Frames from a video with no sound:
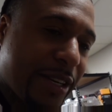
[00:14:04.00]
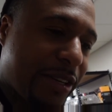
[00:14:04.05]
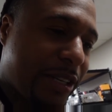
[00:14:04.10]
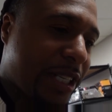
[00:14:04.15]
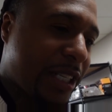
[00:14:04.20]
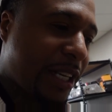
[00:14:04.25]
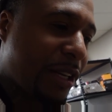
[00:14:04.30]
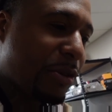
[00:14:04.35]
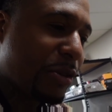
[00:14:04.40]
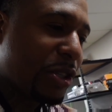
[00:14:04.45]

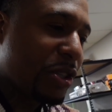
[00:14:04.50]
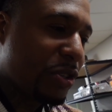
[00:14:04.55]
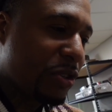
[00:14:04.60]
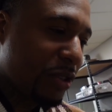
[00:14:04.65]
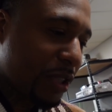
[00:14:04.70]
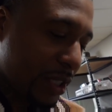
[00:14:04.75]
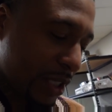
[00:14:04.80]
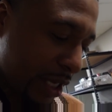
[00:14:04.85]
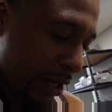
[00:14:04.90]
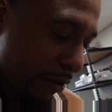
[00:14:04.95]
yourself
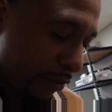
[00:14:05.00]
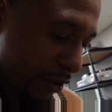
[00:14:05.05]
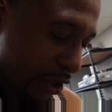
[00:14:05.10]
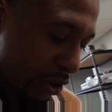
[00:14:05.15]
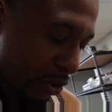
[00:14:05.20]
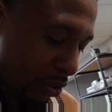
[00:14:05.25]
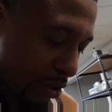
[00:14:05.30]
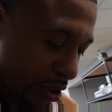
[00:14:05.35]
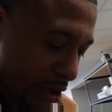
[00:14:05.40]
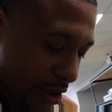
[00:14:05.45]
self
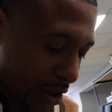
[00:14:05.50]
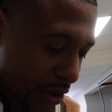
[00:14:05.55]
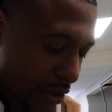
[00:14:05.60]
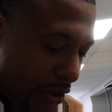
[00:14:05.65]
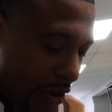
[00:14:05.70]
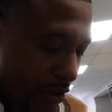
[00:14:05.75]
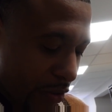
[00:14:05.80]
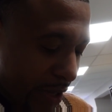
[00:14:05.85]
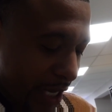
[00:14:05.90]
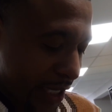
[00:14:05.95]
short. It's
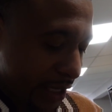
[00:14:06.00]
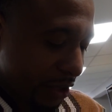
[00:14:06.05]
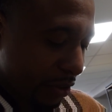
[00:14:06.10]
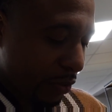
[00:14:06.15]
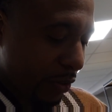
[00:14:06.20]
always